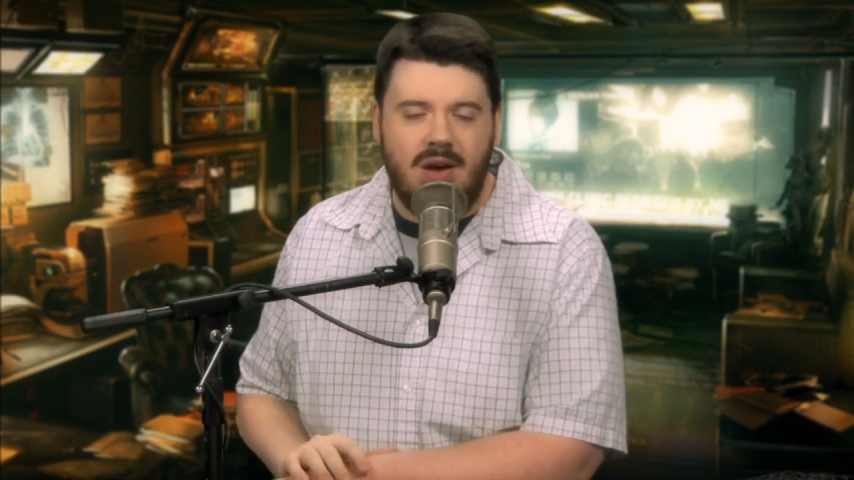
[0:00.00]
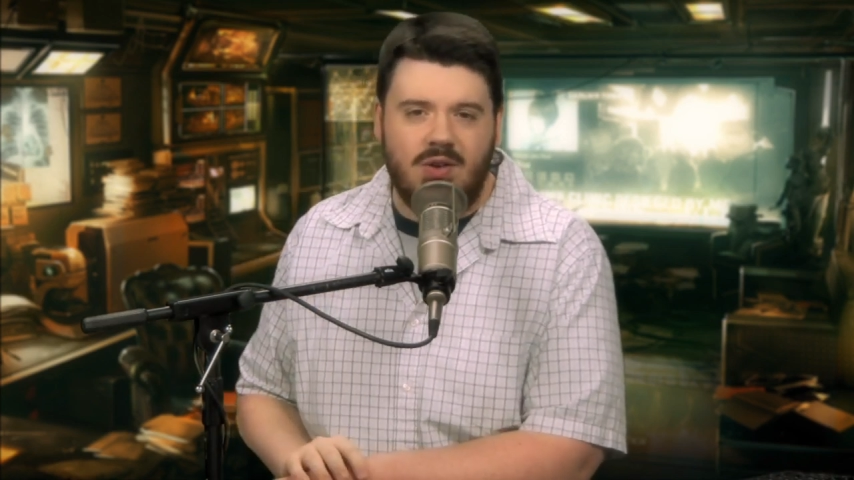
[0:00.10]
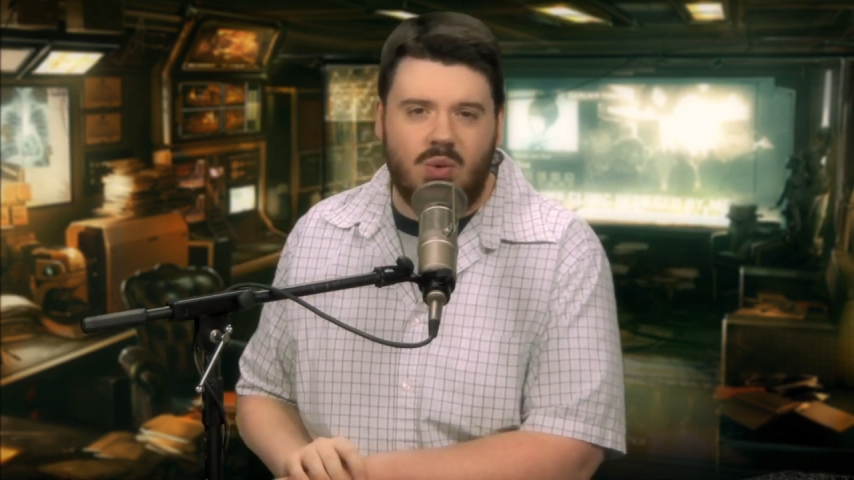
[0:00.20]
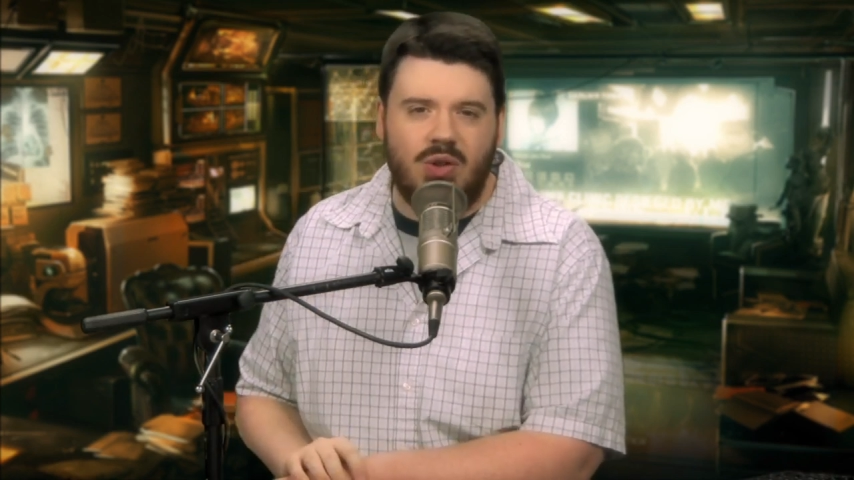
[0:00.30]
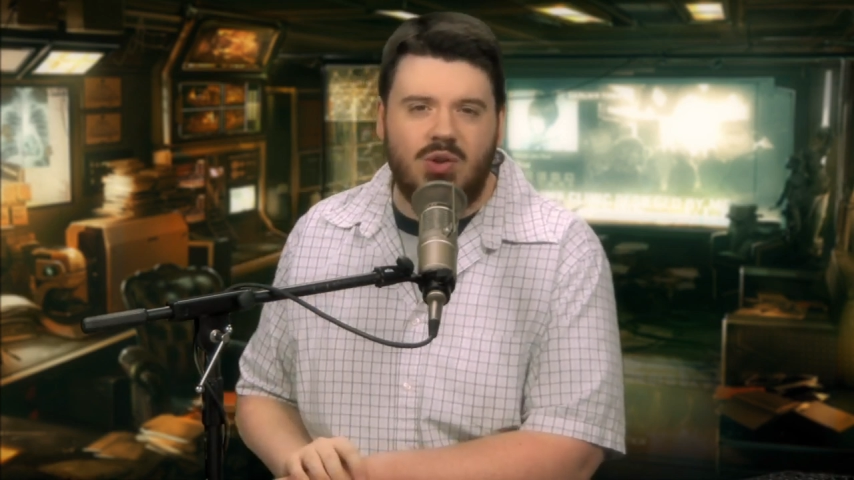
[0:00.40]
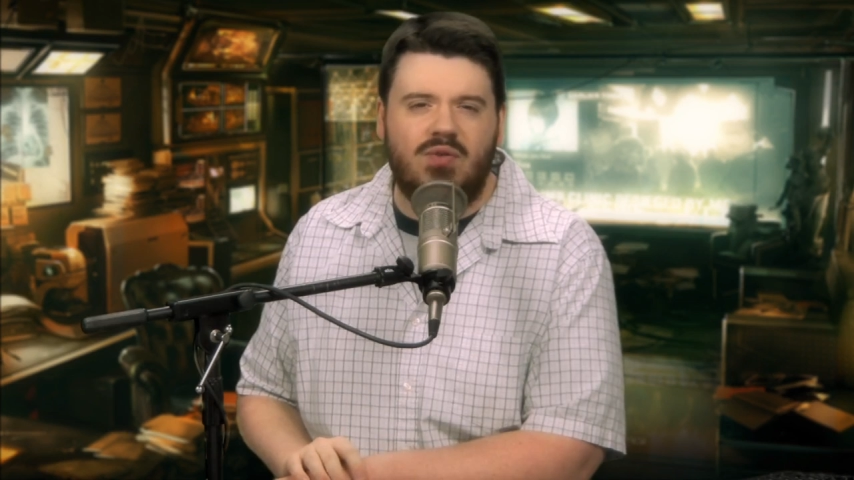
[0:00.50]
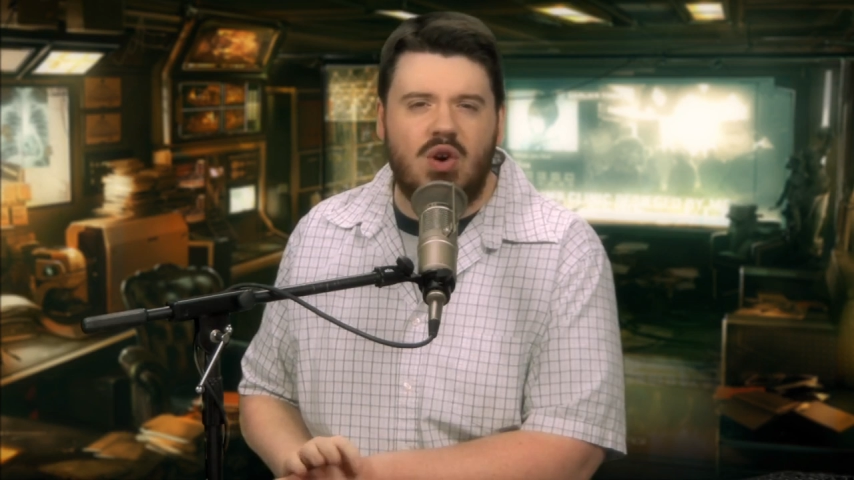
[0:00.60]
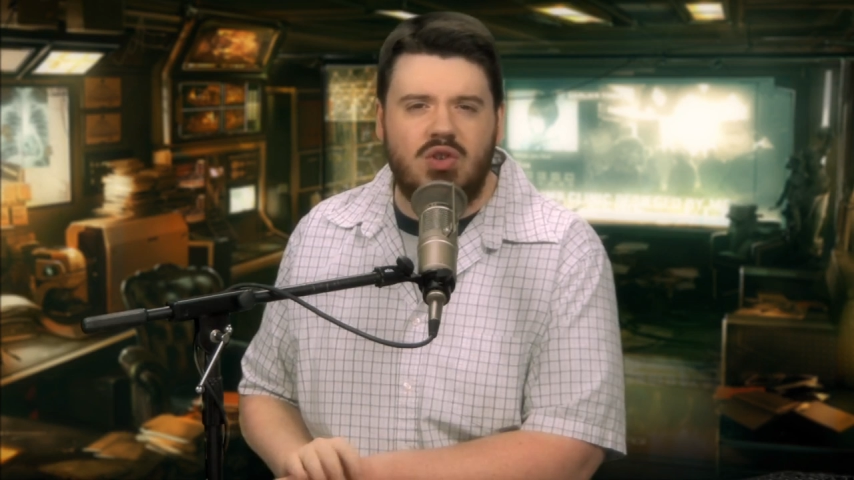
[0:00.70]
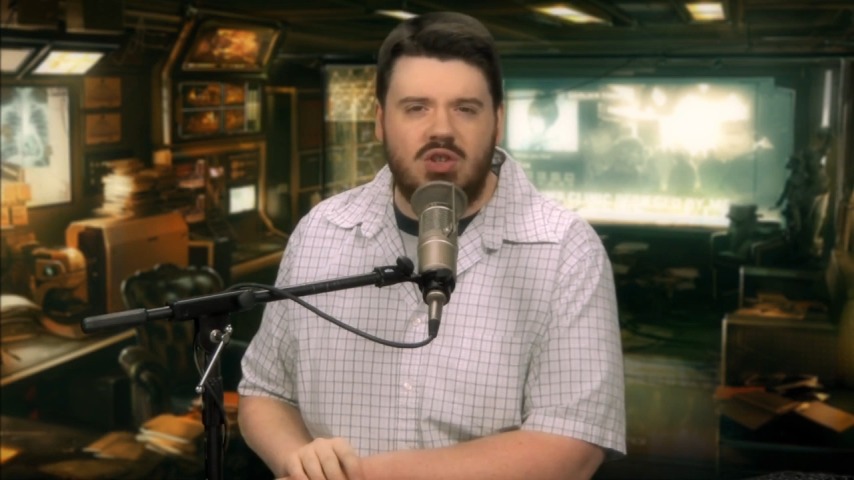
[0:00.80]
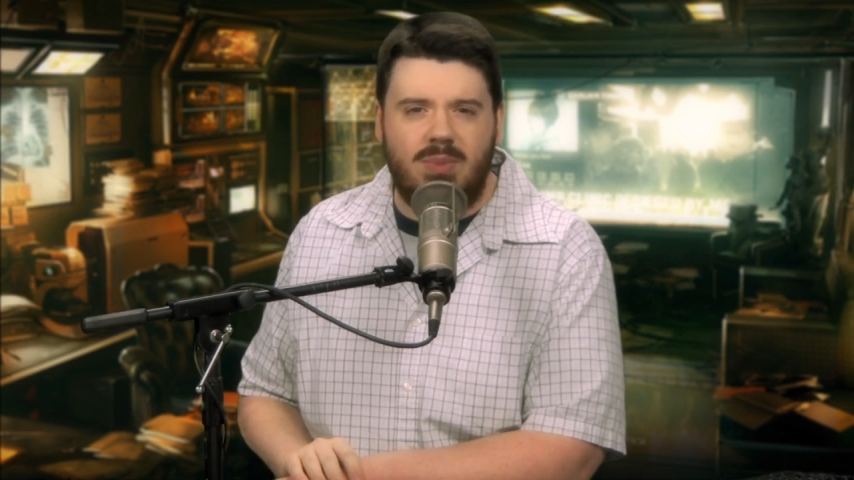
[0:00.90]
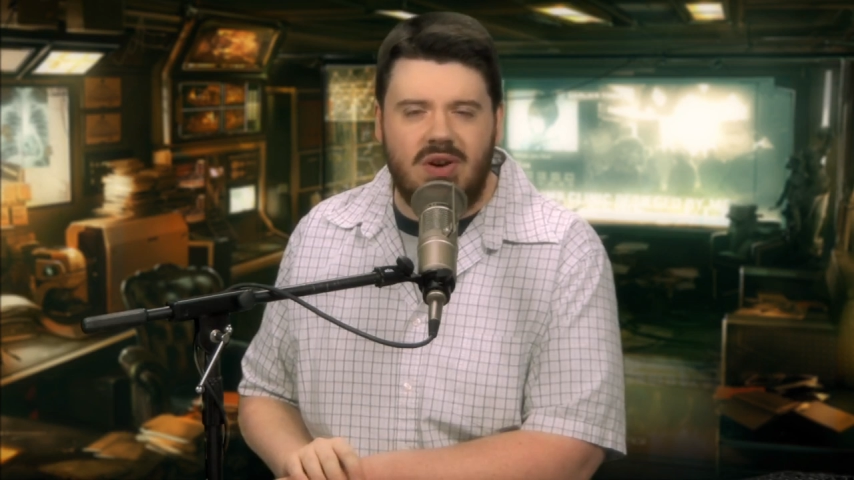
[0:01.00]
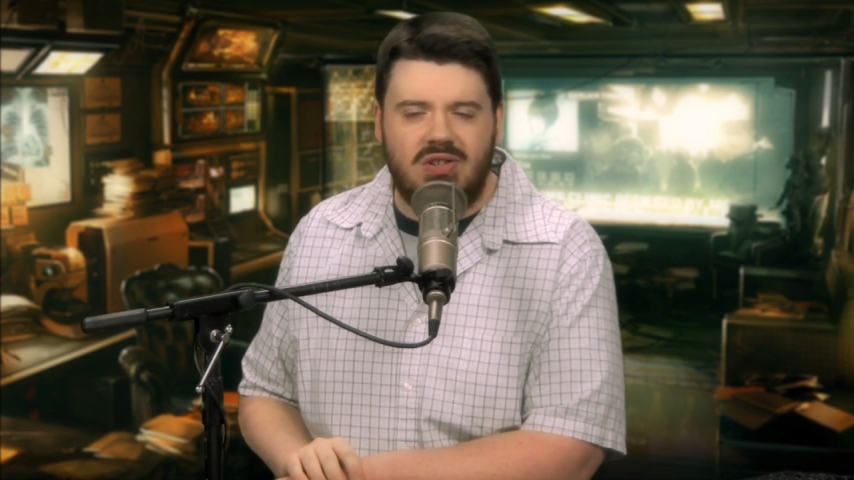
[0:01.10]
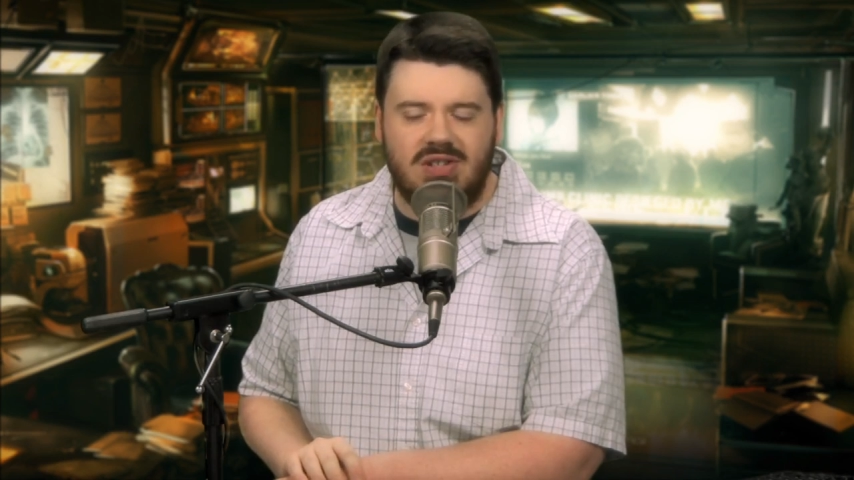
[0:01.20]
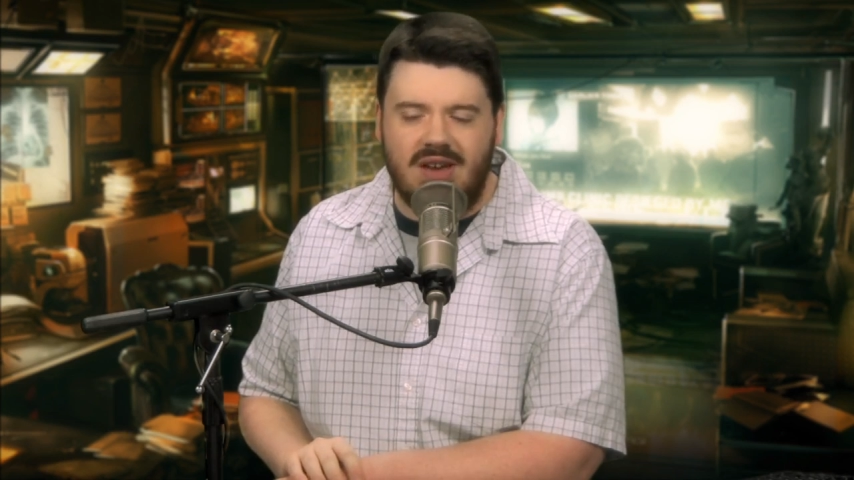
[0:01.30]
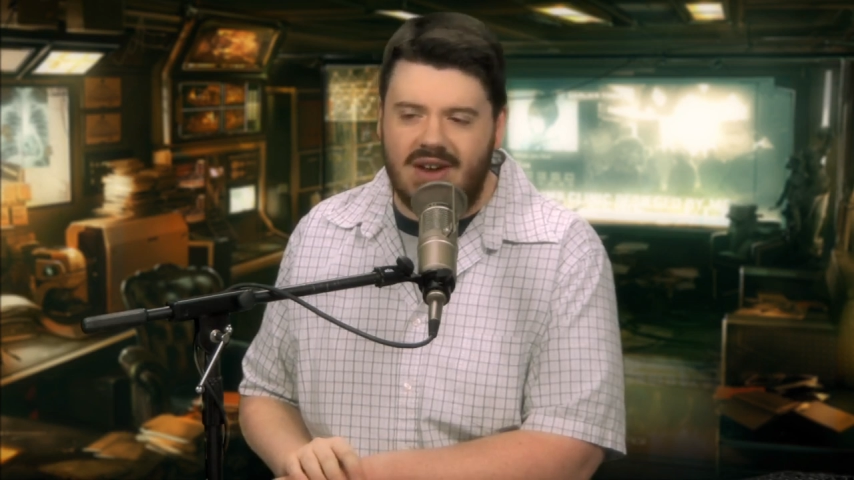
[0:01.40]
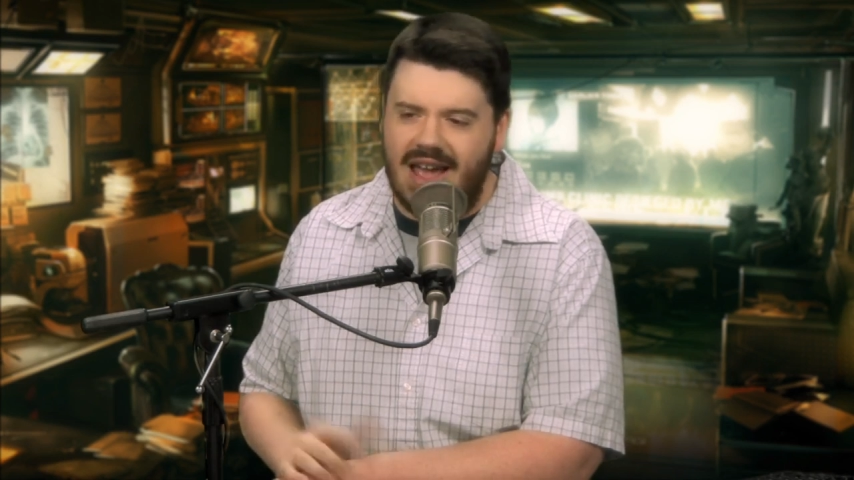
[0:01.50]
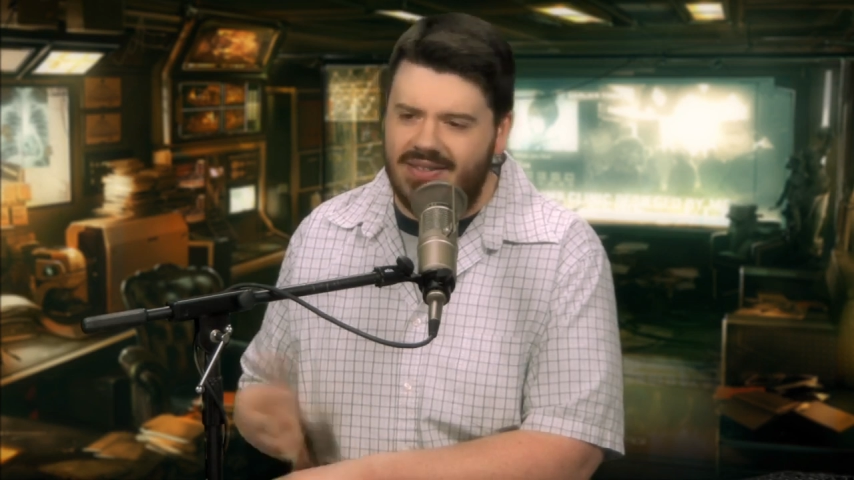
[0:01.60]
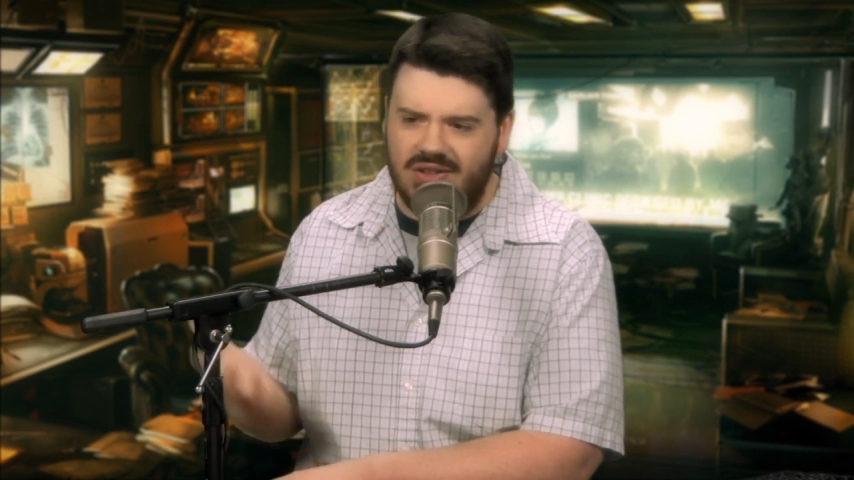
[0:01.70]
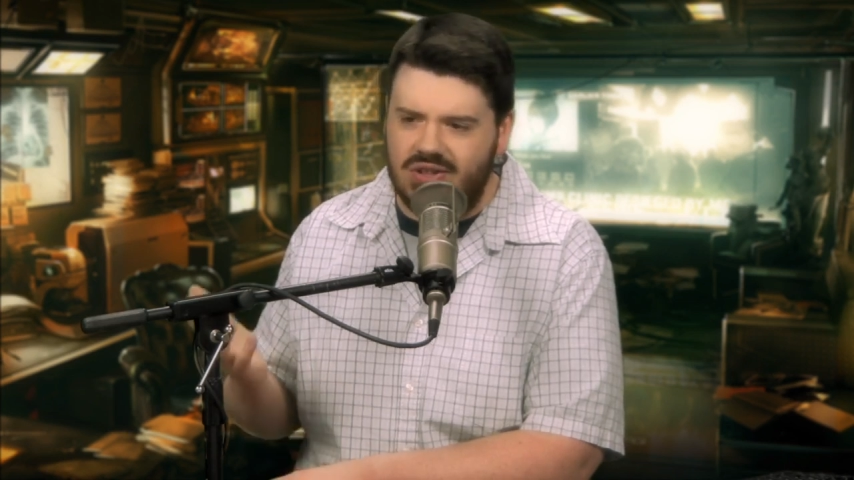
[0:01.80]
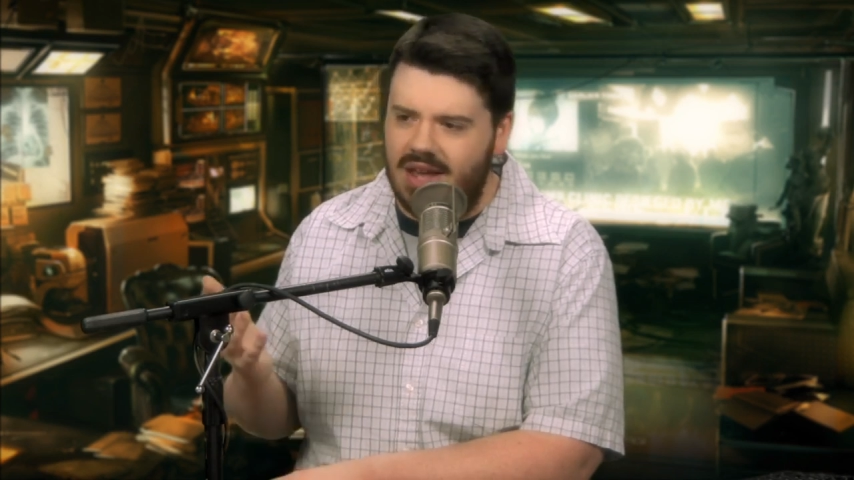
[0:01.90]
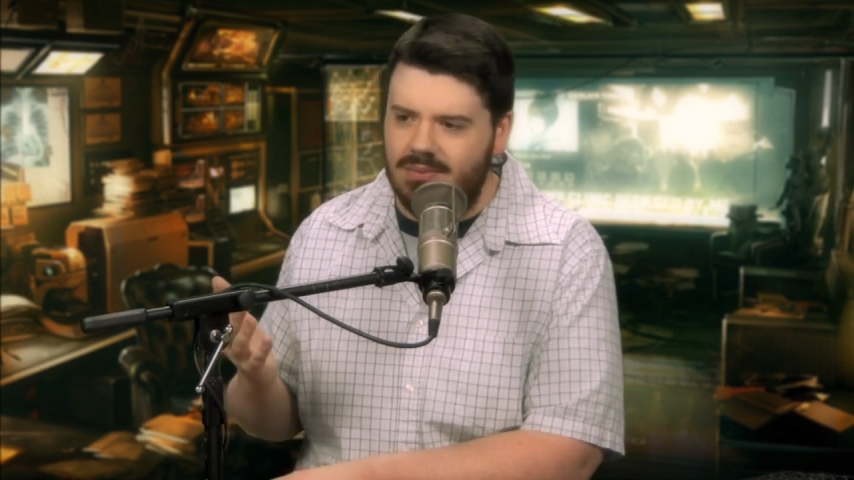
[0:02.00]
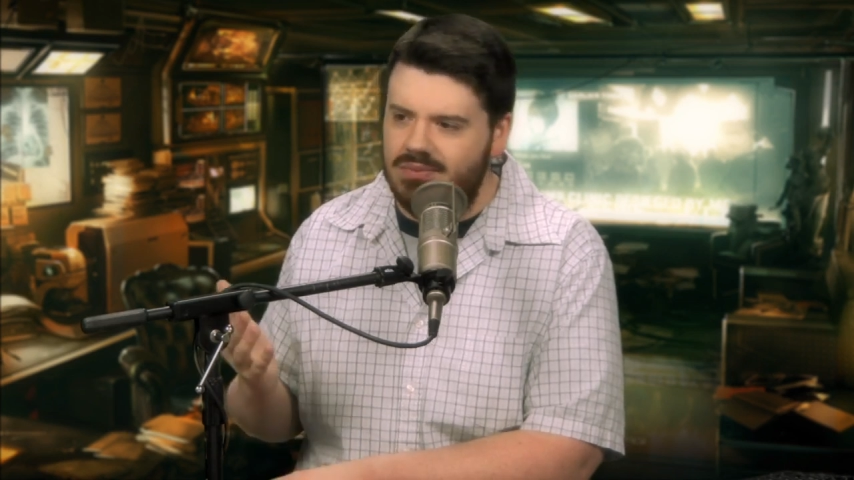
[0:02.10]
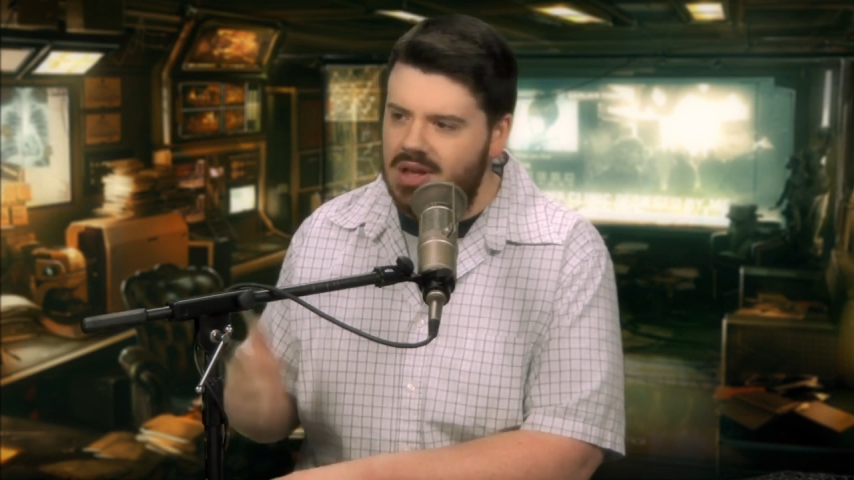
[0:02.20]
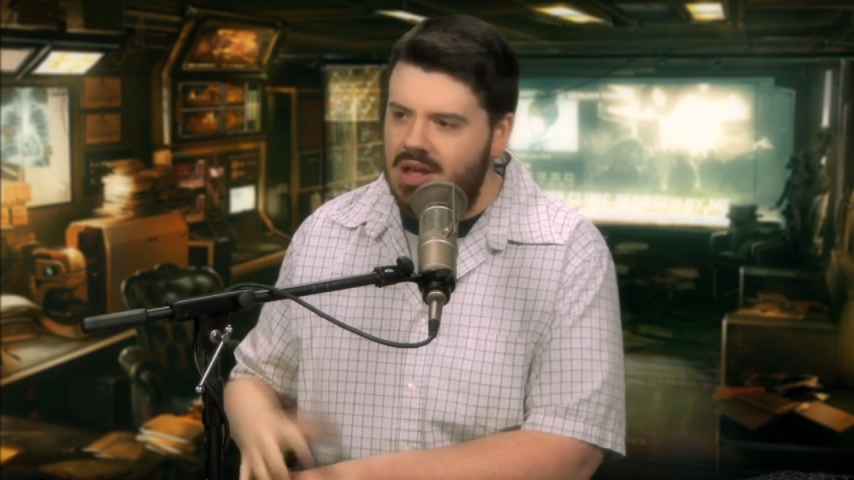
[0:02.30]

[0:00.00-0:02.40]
It's one of those first experiences I ever had in this game.